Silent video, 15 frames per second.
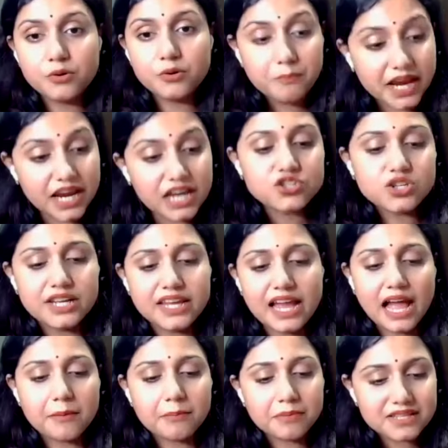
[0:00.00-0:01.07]
majorly
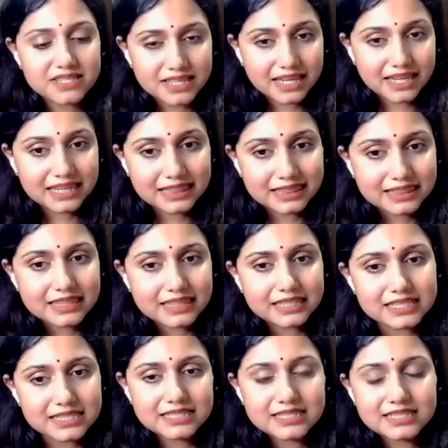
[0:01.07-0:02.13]
happens in
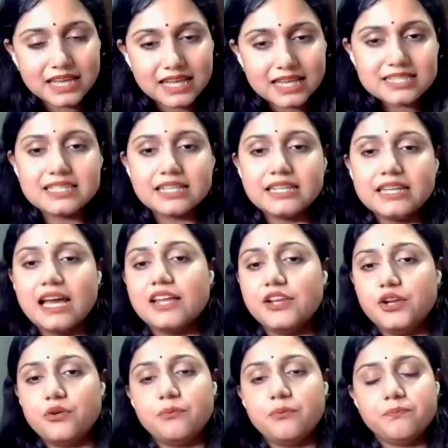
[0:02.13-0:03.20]
this
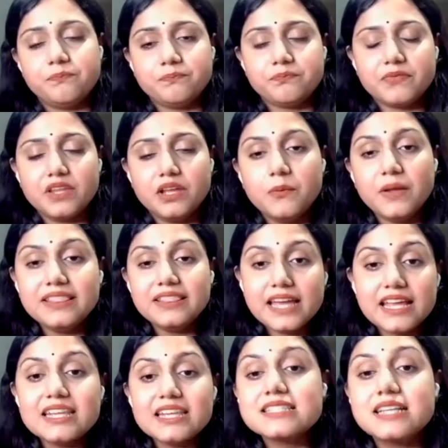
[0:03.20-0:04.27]
scenario, when
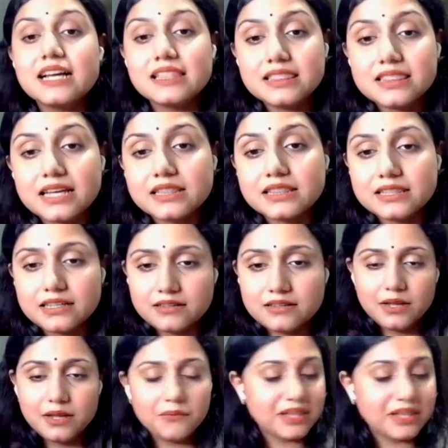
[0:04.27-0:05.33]
there is Gandanta,
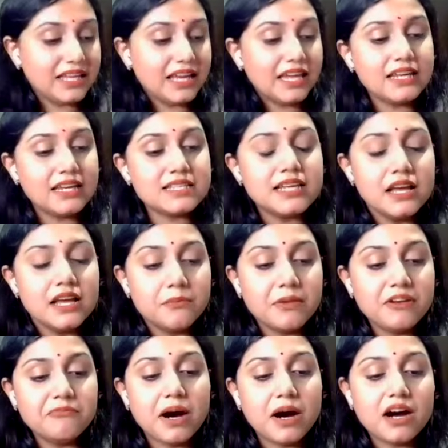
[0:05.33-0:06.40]

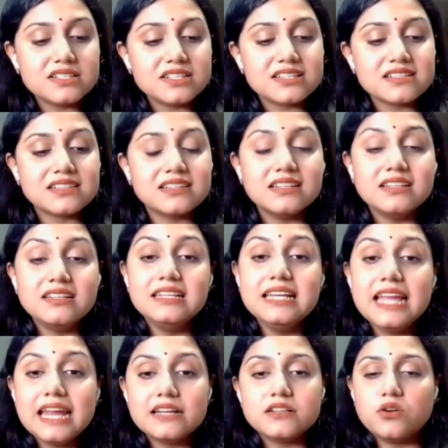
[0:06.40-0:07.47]
when Mars is in the
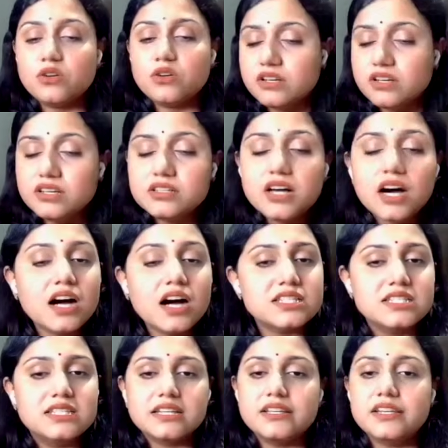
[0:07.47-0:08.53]
later or the
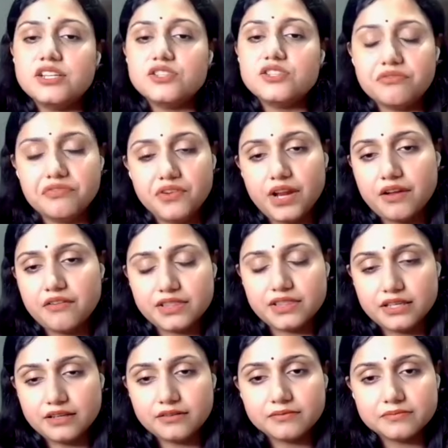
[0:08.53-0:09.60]
last degrees of
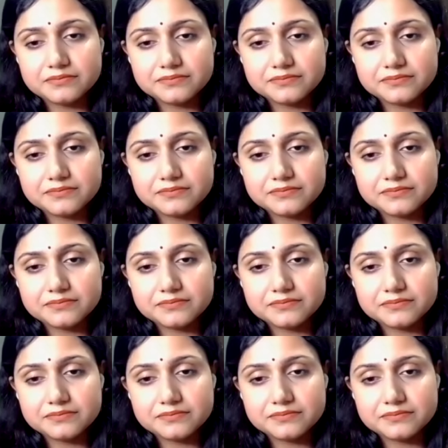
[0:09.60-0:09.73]
Revati.